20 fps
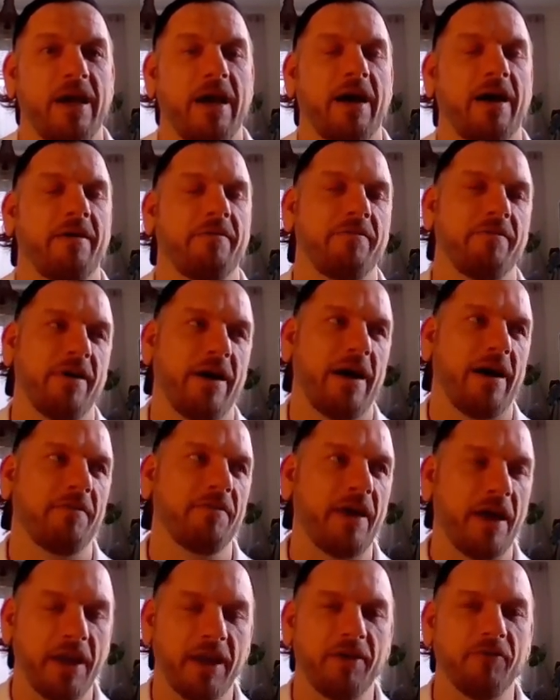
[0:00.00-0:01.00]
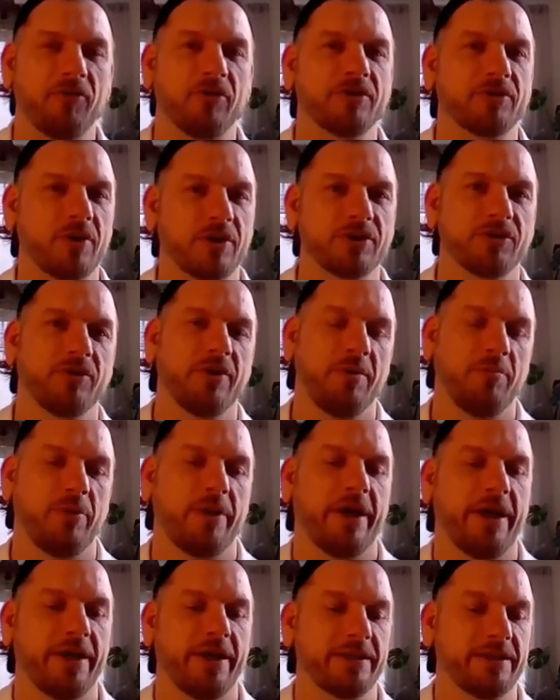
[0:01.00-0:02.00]
have that infrastructure
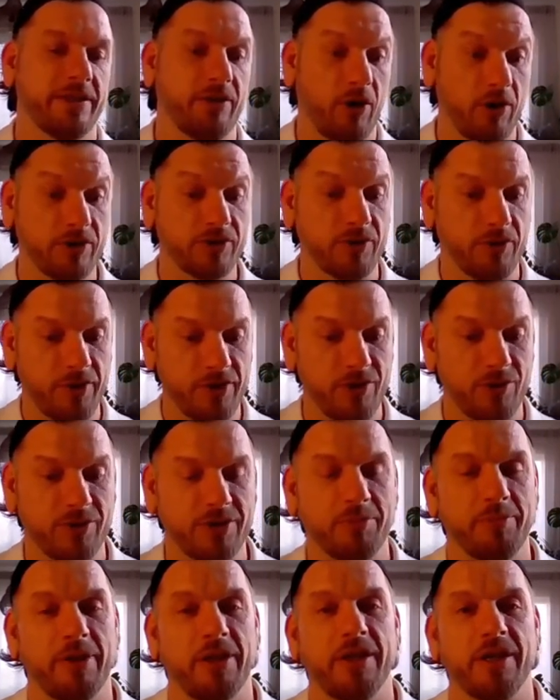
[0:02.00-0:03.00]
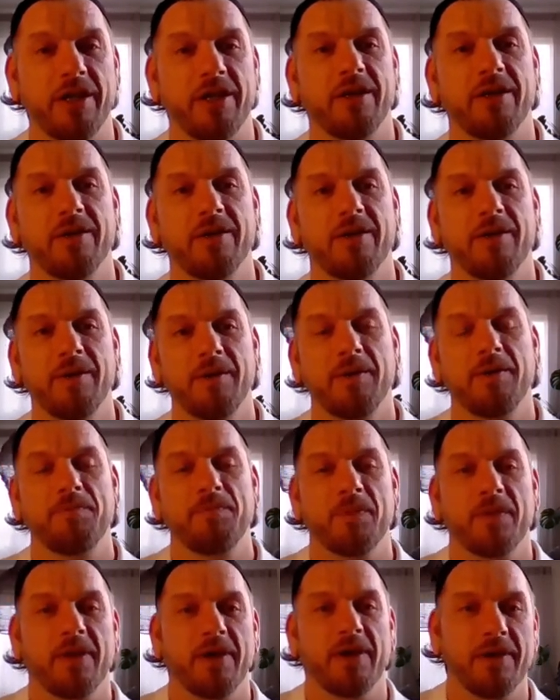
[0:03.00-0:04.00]
in place, and also the usability,
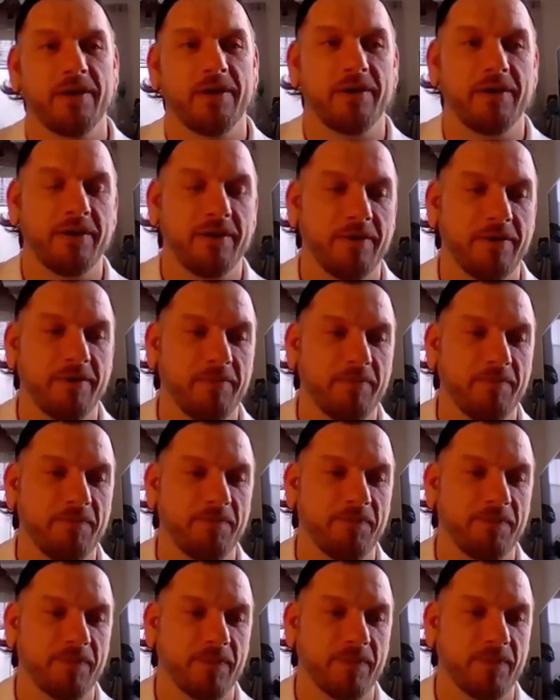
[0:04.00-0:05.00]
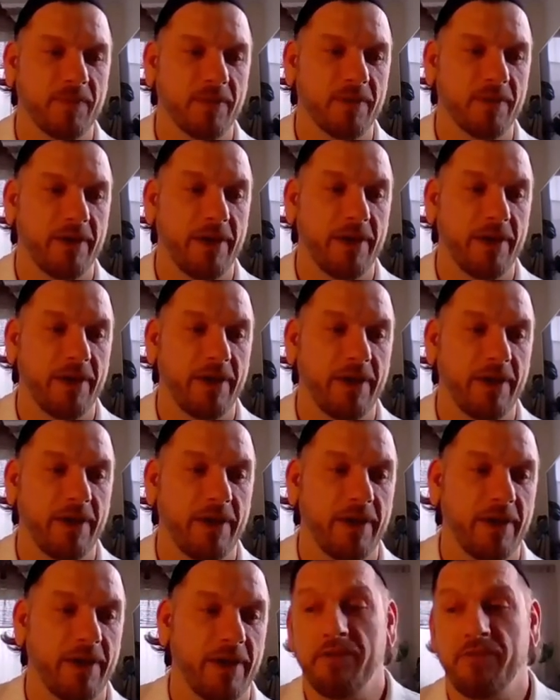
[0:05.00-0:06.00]
and
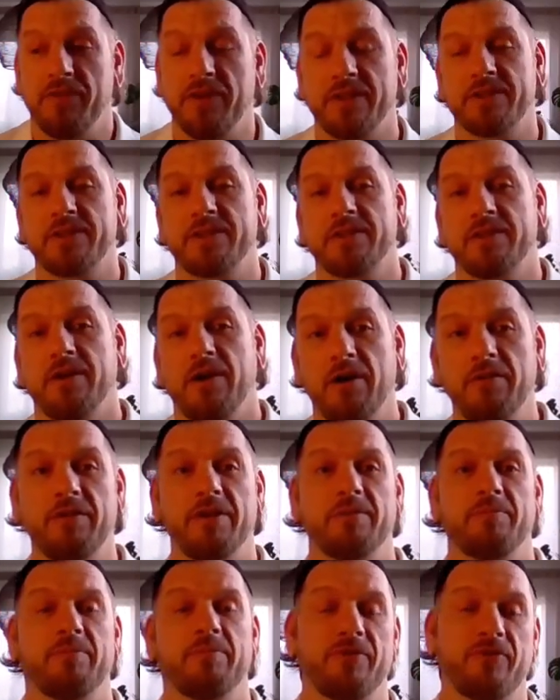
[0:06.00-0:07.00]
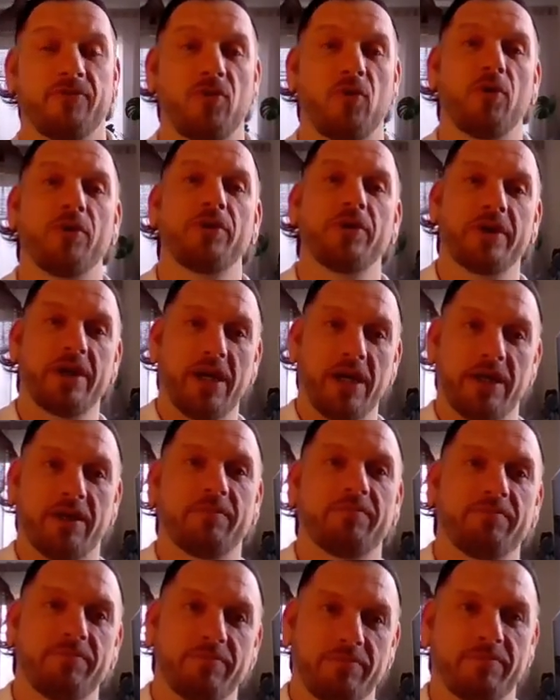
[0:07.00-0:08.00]
the benefits of it before you
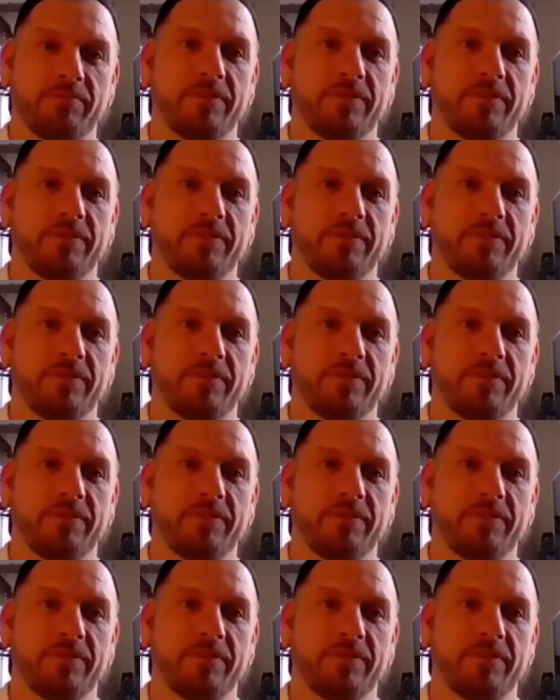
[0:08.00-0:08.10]
kind of